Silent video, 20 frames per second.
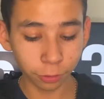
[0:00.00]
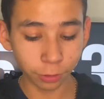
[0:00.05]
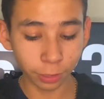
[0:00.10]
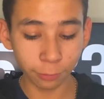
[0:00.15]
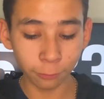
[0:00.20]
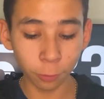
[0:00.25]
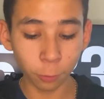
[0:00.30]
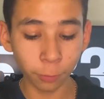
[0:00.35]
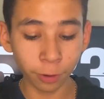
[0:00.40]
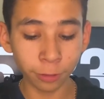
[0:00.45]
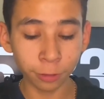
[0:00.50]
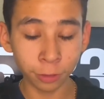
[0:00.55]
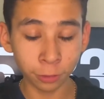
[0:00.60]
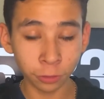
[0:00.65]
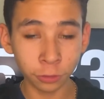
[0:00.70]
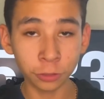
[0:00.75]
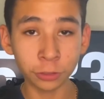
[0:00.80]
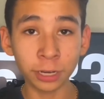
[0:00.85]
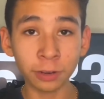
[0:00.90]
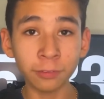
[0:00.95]
If you wear
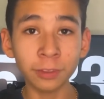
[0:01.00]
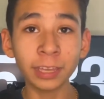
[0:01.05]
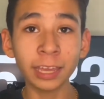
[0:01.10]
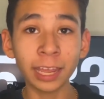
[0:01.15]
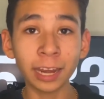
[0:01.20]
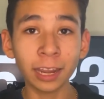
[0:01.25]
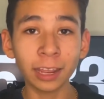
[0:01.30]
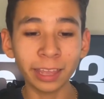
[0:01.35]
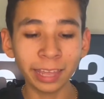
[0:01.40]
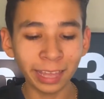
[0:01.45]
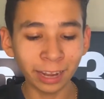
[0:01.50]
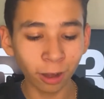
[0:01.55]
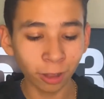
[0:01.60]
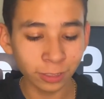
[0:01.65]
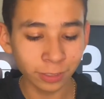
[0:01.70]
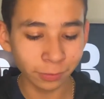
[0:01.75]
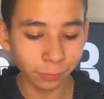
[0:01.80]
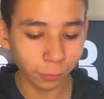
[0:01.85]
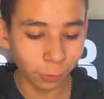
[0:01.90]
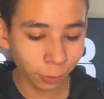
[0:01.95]
this, you're definitely get
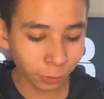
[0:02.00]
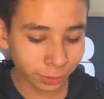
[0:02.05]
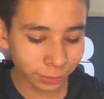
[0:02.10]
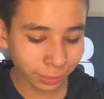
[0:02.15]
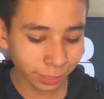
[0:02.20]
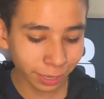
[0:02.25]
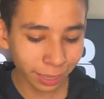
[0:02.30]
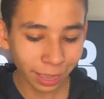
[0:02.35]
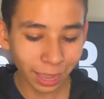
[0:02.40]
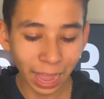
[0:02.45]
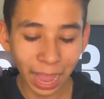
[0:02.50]
lots of looks.